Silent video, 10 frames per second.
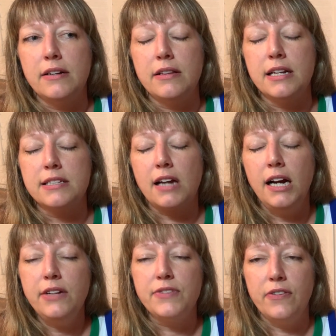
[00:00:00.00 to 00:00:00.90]
it's
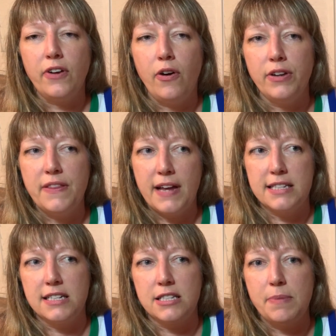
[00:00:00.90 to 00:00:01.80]
kind of difficult in that
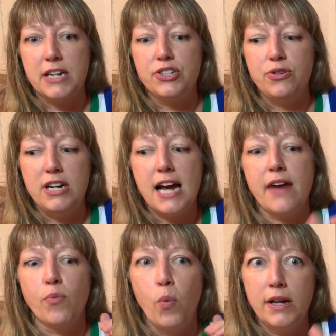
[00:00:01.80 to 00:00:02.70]
sense because you need to
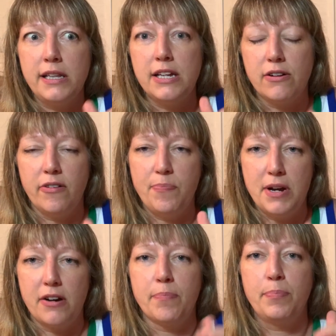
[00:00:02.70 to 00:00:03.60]
have 1 liter of
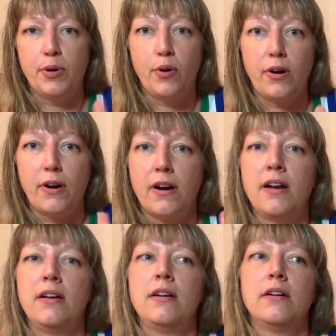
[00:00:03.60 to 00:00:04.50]
beer per
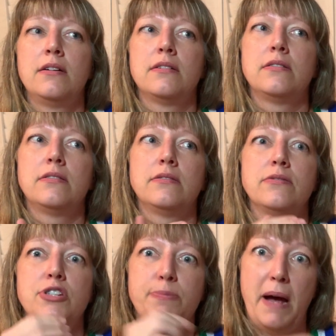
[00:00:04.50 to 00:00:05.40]

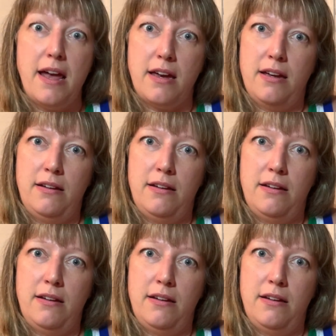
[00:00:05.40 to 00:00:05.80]
spike.